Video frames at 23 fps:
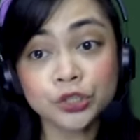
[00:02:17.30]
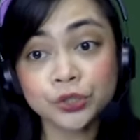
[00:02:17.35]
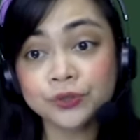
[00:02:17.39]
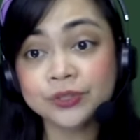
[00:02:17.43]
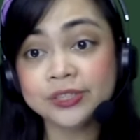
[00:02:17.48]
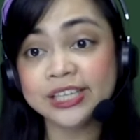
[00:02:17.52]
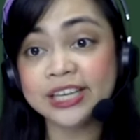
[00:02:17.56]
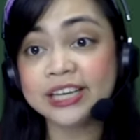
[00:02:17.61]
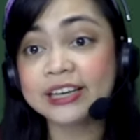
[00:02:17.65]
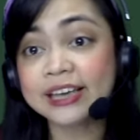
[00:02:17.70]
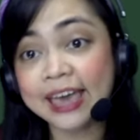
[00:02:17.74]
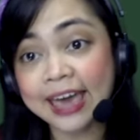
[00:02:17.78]
do
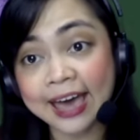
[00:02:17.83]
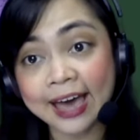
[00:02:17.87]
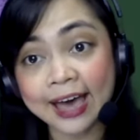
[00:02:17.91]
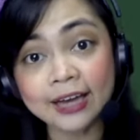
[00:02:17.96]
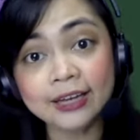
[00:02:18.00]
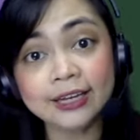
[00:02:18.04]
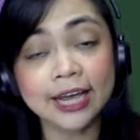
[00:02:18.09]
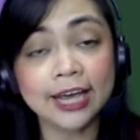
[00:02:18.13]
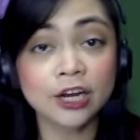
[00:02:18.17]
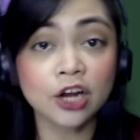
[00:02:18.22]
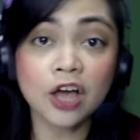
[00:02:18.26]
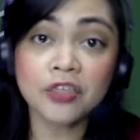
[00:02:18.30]
see a
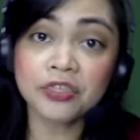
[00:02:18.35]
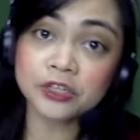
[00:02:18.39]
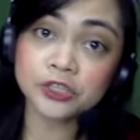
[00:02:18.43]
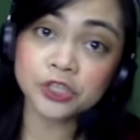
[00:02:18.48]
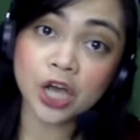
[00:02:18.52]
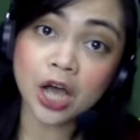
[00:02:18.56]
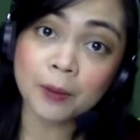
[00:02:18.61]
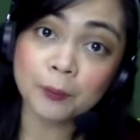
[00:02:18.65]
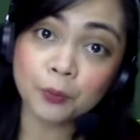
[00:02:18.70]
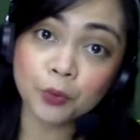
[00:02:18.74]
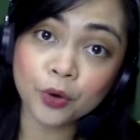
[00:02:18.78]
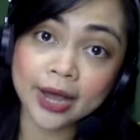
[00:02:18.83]
cat, and on the
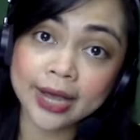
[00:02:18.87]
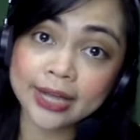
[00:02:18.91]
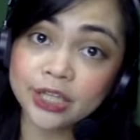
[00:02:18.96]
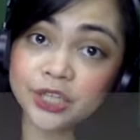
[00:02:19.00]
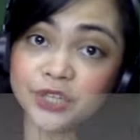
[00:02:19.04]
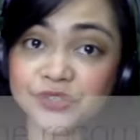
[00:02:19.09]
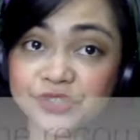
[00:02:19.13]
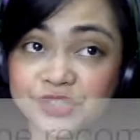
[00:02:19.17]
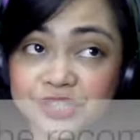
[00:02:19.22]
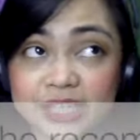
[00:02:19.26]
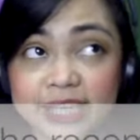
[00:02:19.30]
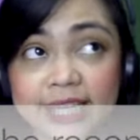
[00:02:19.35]
top right,
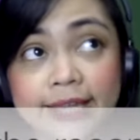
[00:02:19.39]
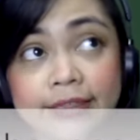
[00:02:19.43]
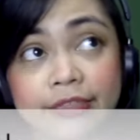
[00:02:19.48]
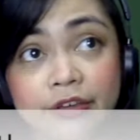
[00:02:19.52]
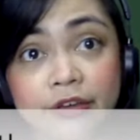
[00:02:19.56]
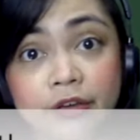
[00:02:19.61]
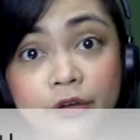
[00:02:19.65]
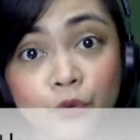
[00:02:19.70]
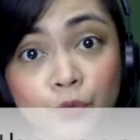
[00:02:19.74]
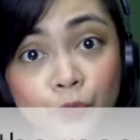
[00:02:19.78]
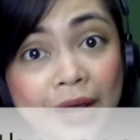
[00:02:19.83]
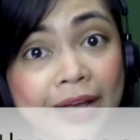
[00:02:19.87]
you see
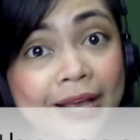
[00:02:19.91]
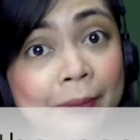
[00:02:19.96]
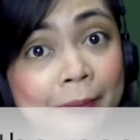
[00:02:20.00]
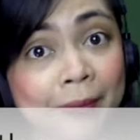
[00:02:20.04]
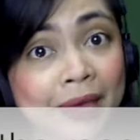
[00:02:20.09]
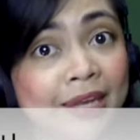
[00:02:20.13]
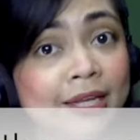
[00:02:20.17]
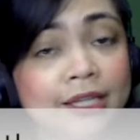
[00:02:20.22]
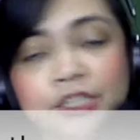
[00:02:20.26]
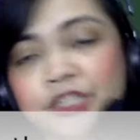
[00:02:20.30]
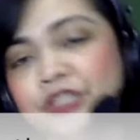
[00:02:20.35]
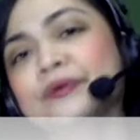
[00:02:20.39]
the
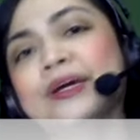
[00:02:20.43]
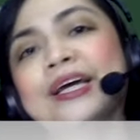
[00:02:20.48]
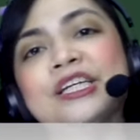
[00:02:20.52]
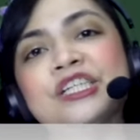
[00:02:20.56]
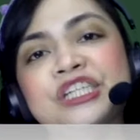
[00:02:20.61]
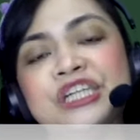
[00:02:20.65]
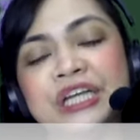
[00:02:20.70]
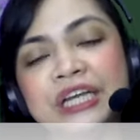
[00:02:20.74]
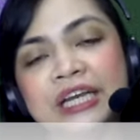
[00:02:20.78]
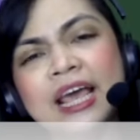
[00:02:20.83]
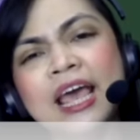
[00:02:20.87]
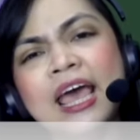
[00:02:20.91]
recommended
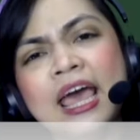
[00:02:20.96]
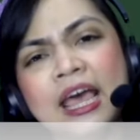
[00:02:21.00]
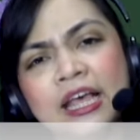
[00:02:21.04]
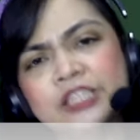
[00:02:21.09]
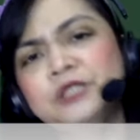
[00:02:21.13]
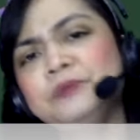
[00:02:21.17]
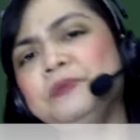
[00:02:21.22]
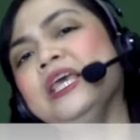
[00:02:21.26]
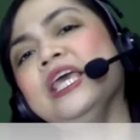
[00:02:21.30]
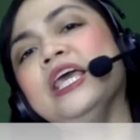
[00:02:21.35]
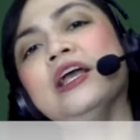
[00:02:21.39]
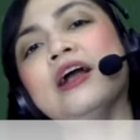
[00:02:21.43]
duration.
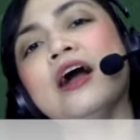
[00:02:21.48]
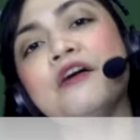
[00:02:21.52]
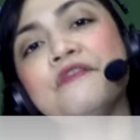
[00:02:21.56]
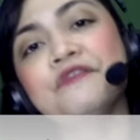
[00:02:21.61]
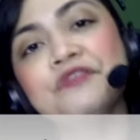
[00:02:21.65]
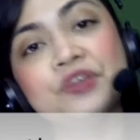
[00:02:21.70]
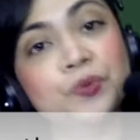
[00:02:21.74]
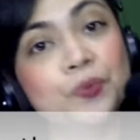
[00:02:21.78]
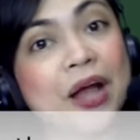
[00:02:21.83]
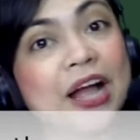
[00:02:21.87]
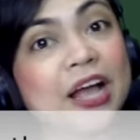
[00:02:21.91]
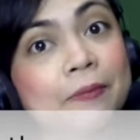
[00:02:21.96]
Speaking of
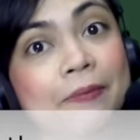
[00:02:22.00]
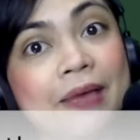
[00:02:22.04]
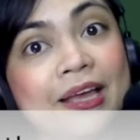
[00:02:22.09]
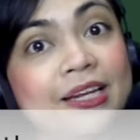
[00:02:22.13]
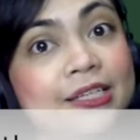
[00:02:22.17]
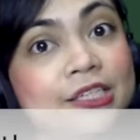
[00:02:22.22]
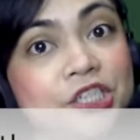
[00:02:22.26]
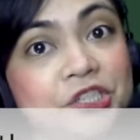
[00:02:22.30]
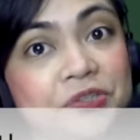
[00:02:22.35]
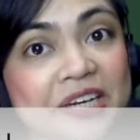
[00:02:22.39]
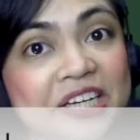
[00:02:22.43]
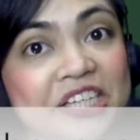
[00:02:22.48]
the
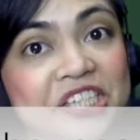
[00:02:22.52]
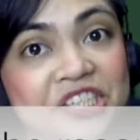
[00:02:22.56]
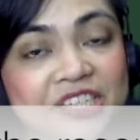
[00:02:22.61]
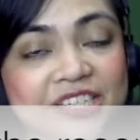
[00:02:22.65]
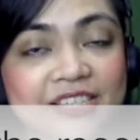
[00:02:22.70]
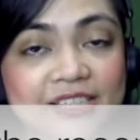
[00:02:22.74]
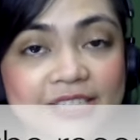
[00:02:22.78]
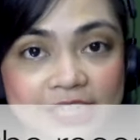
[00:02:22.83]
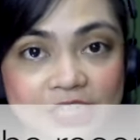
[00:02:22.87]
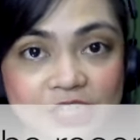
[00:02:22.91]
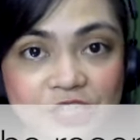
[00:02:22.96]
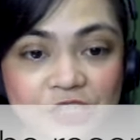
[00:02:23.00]
recommended duration,
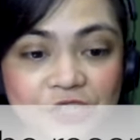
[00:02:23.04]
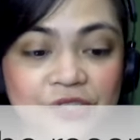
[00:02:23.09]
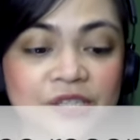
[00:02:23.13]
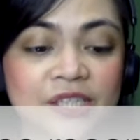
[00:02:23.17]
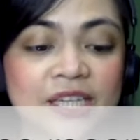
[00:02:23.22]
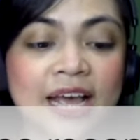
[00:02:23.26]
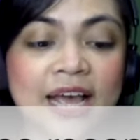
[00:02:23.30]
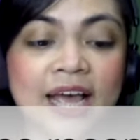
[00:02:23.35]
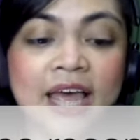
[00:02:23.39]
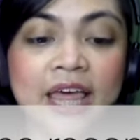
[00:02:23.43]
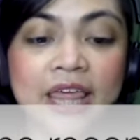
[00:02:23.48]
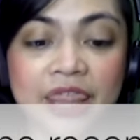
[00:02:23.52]
teachers,
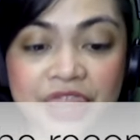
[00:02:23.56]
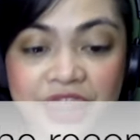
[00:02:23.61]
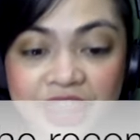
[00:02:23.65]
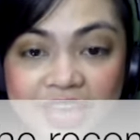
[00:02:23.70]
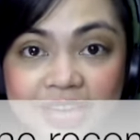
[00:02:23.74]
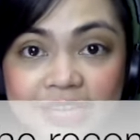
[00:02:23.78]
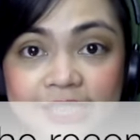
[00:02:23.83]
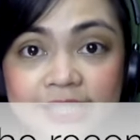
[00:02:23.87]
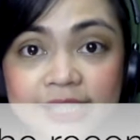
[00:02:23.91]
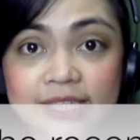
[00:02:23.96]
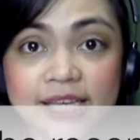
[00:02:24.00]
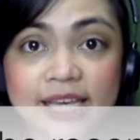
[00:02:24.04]

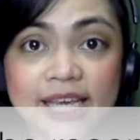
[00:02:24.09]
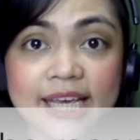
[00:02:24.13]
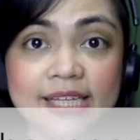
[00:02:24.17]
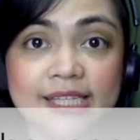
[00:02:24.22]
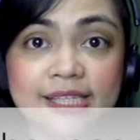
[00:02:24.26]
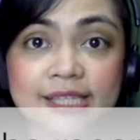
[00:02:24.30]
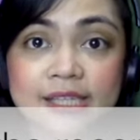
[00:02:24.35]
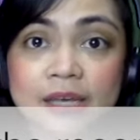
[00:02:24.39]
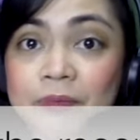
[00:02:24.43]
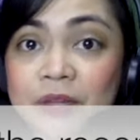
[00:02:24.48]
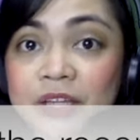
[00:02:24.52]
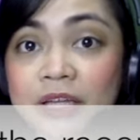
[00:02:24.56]
this is
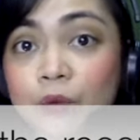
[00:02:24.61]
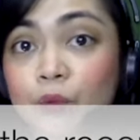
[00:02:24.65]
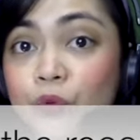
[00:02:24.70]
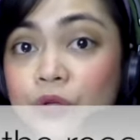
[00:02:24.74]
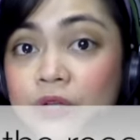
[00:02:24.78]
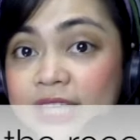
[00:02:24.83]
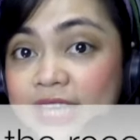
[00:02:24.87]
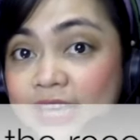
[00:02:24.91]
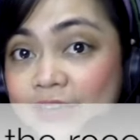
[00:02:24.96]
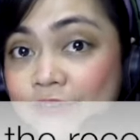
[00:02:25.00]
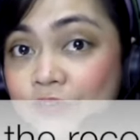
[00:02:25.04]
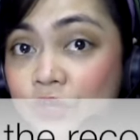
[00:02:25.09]
something that
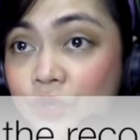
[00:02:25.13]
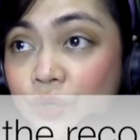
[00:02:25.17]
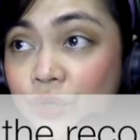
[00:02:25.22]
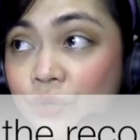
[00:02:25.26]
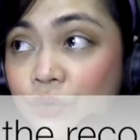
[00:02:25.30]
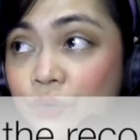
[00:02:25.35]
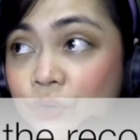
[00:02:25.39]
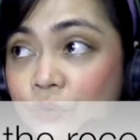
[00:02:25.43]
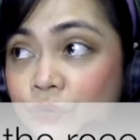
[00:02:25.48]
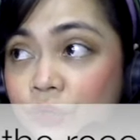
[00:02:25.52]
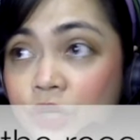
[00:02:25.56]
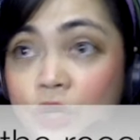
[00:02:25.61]
will give
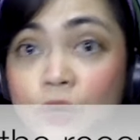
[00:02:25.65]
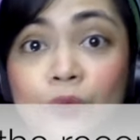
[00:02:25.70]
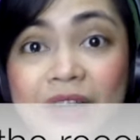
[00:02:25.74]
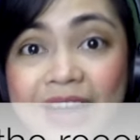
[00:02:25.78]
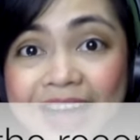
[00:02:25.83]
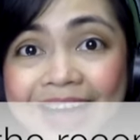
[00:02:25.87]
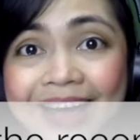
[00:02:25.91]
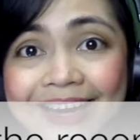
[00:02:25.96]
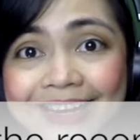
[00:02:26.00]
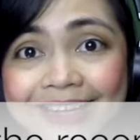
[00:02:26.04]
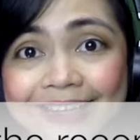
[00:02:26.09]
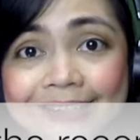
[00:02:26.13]
you, you know,
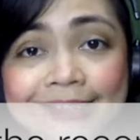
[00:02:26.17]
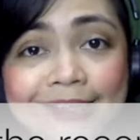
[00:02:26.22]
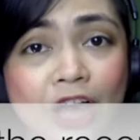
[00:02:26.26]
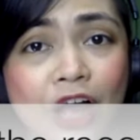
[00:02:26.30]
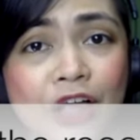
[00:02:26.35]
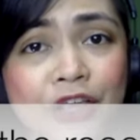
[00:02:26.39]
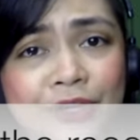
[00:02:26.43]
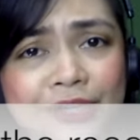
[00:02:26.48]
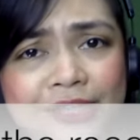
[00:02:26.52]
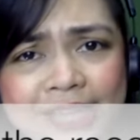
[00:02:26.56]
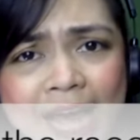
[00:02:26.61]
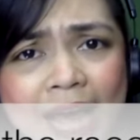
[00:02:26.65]
guidance
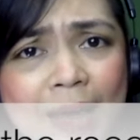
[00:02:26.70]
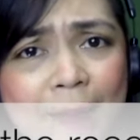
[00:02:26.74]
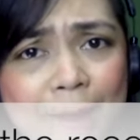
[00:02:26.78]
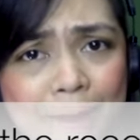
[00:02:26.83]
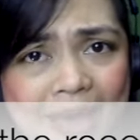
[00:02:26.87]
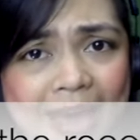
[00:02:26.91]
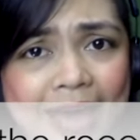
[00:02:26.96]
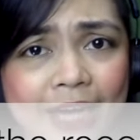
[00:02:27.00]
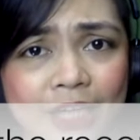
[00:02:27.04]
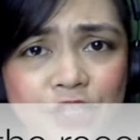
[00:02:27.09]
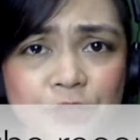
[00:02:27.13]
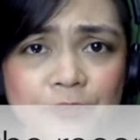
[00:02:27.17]
on your time
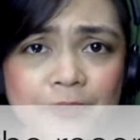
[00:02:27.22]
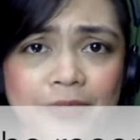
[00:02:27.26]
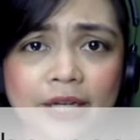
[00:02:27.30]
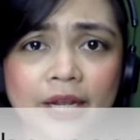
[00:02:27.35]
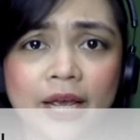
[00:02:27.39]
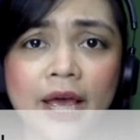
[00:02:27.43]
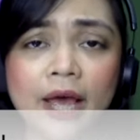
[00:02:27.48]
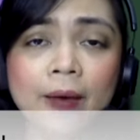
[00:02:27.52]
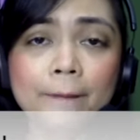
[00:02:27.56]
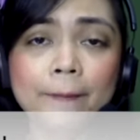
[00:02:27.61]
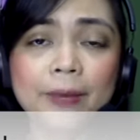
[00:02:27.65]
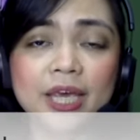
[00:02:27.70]
management,
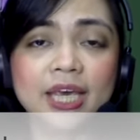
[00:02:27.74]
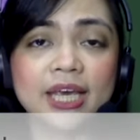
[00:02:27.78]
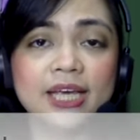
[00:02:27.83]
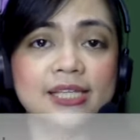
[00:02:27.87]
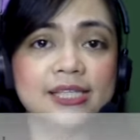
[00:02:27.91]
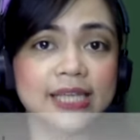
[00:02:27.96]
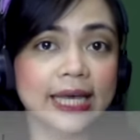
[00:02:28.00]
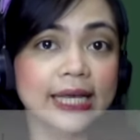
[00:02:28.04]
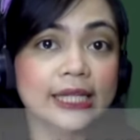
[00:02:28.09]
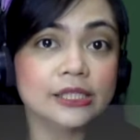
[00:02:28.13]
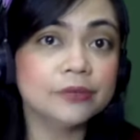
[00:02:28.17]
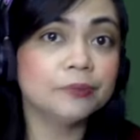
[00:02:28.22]

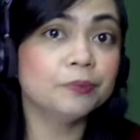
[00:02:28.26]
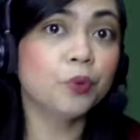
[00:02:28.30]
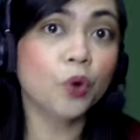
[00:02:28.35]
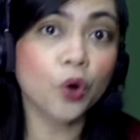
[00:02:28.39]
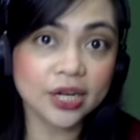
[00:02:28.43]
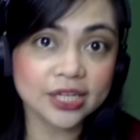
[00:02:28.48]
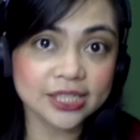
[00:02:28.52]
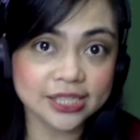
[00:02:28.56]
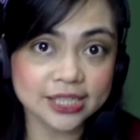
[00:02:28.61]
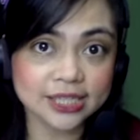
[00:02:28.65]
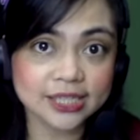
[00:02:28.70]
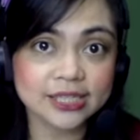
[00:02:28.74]
because it's
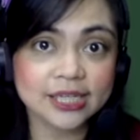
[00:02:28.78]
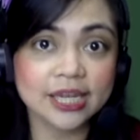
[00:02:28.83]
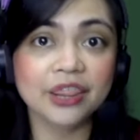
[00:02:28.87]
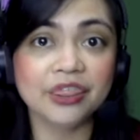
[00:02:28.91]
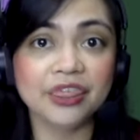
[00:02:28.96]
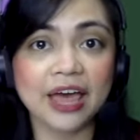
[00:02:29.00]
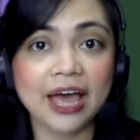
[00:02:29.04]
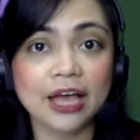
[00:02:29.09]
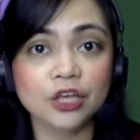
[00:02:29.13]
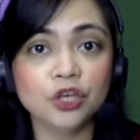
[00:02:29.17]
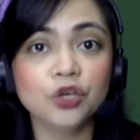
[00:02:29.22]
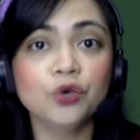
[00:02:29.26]
important
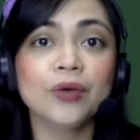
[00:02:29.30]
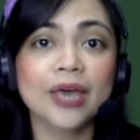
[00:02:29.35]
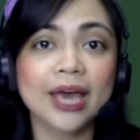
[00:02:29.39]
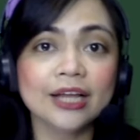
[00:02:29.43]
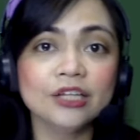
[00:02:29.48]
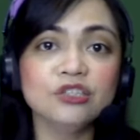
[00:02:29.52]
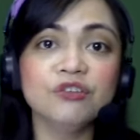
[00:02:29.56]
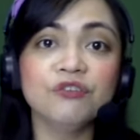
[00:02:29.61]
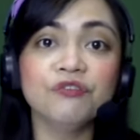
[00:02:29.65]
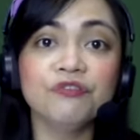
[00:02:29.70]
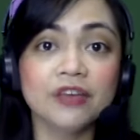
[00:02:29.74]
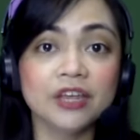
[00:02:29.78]
that you get
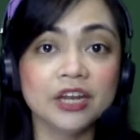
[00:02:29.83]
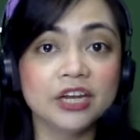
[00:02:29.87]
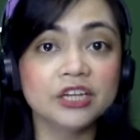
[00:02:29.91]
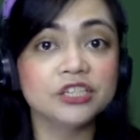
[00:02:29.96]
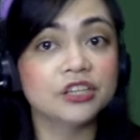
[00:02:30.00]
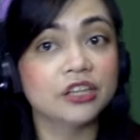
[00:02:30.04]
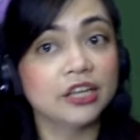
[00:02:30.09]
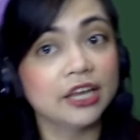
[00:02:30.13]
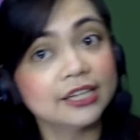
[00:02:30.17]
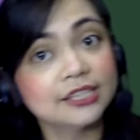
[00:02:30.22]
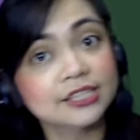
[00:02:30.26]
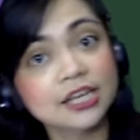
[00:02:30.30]
to finish
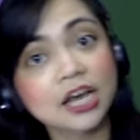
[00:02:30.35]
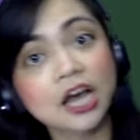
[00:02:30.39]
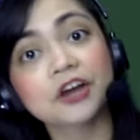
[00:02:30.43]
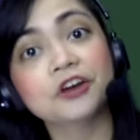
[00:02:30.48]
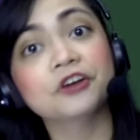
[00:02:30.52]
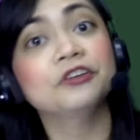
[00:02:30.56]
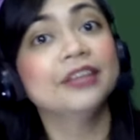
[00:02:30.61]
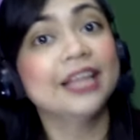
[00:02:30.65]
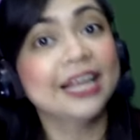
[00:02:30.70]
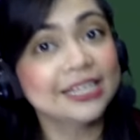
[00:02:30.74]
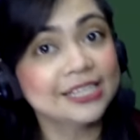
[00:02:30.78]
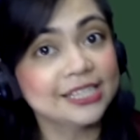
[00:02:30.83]
the
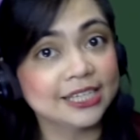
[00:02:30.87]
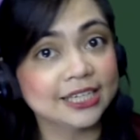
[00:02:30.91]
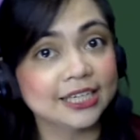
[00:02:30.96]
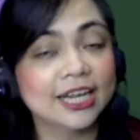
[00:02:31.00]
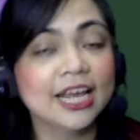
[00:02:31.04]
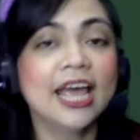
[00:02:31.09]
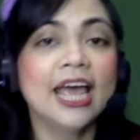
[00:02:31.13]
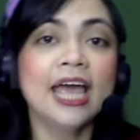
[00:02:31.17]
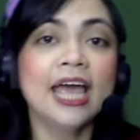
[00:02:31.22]
entire lesson.